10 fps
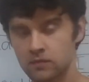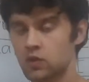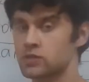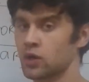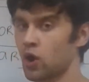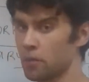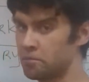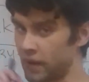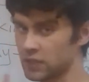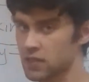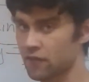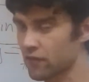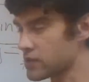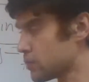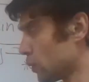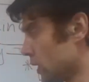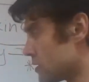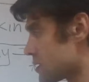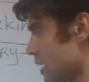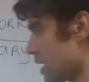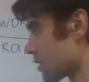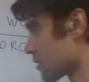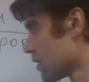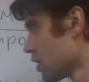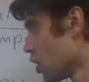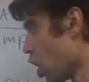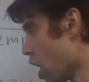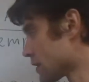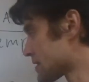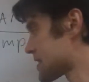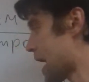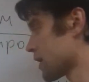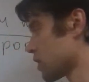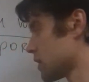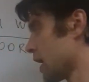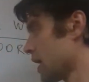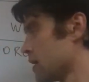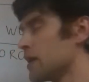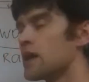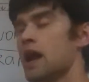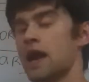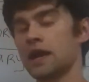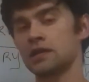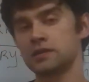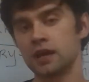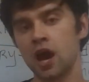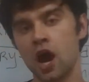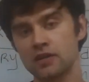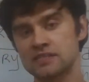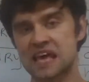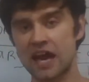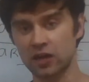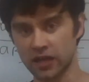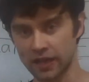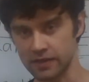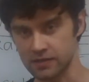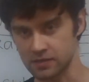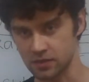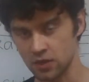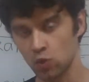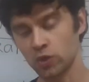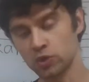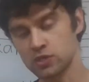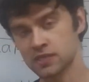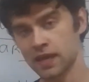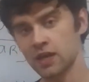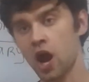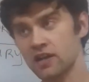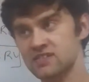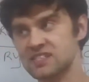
There's a whole big difference between saying on Saturday and on Saturdays. When you're saying on